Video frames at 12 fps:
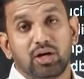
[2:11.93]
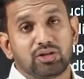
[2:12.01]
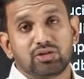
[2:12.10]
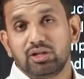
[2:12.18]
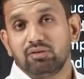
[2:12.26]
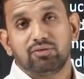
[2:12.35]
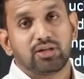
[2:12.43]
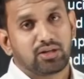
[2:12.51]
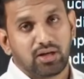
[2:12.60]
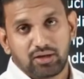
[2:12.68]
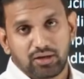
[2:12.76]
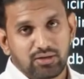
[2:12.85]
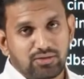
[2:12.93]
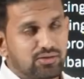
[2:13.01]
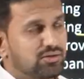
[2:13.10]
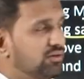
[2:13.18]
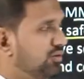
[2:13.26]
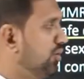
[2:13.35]
achieve the
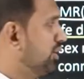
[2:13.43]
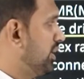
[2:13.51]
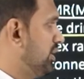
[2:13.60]
targets. Okay,